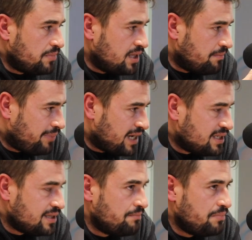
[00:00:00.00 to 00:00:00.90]
But the
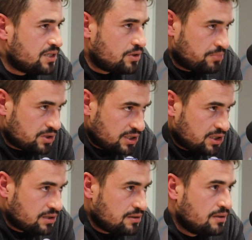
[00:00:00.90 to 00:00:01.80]
passing that beats
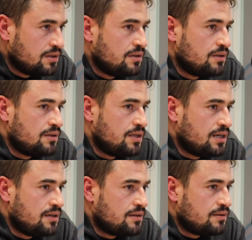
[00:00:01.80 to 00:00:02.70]
opposition,
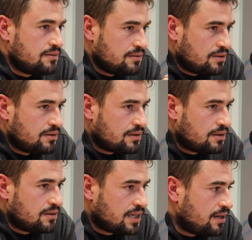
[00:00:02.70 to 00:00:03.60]
then
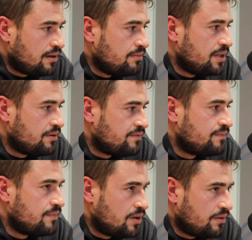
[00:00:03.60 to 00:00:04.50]
get a little bit of,
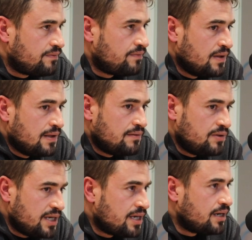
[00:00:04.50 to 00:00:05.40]
of
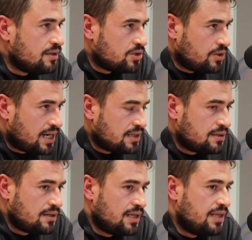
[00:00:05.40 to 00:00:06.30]
digging into that
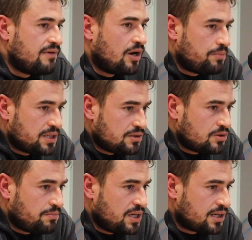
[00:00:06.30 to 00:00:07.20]
and develop it into
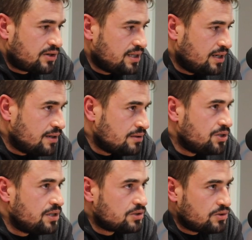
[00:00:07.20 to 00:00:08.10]
the player. Create little
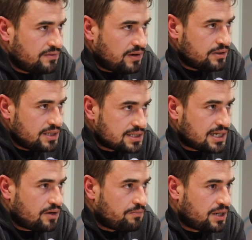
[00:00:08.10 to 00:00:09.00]
drills to develop this
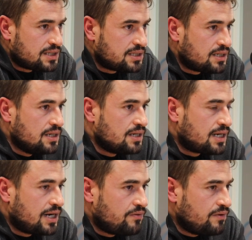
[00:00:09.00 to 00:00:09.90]
kind of passing,
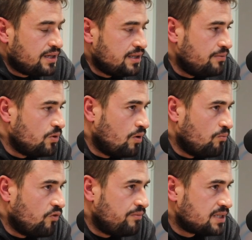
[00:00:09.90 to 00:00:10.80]
kind of individual
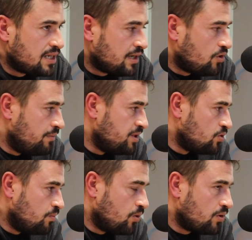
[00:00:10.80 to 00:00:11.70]
movements like come and
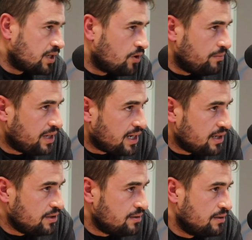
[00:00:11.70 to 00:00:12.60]
support and go
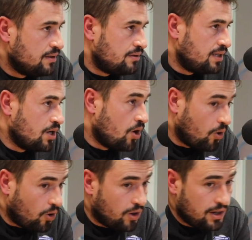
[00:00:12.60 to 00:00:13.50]
behind you, right?
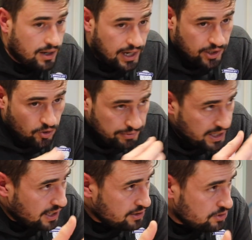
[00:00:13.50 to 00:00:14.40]
Or I go
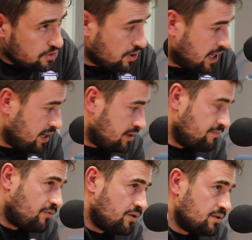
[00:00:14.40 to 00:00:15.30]
behind you to get it
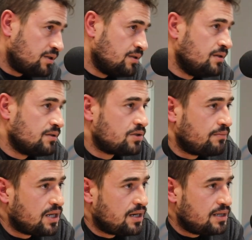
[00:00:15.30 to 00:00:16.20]
in front, mm.
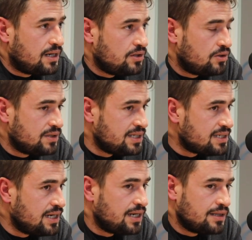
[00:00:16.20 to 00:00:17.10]
something like that. You know,
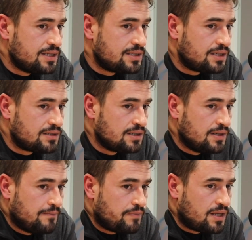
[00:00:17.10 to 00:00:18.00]
these little details
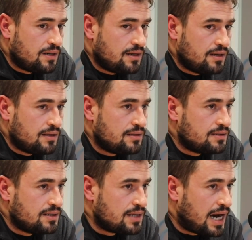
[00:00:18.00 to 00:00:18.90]
uh,
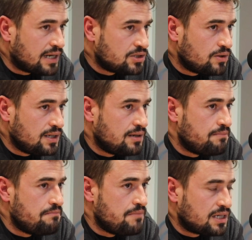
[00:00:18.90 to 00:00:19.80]
that actually
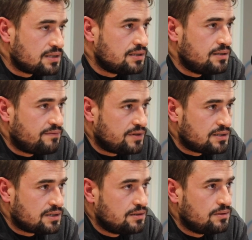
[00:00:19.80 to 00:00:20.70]
makes a
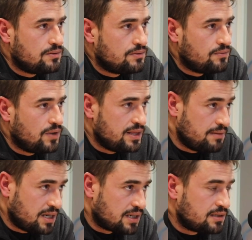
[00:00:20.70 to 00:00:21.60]
difference when they
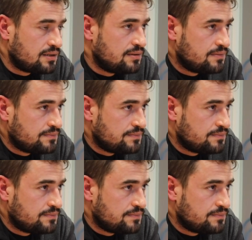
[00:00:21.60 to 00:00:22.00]
make it.